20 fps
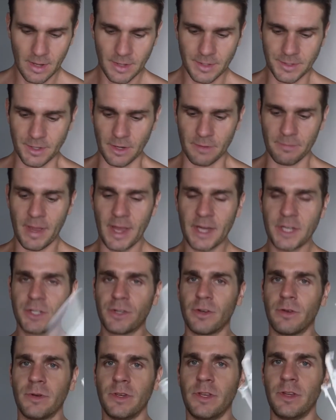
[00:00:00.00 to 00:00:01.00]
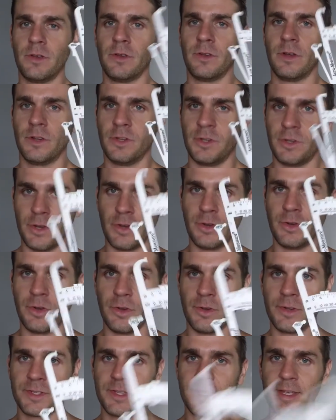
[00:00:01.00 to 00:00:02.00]
So make sure when you
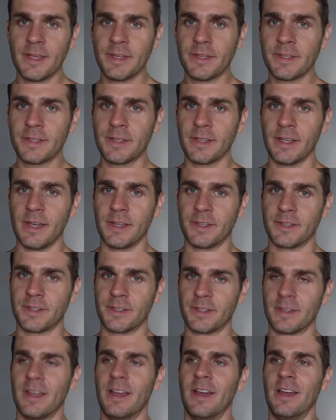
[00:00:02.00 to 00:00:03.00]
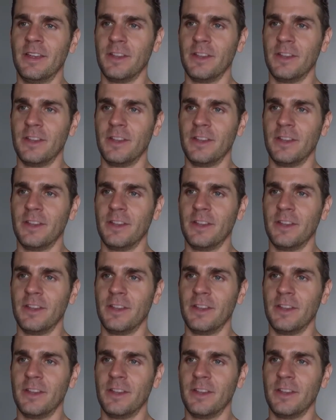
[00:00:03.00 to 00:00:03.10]
use this, it's,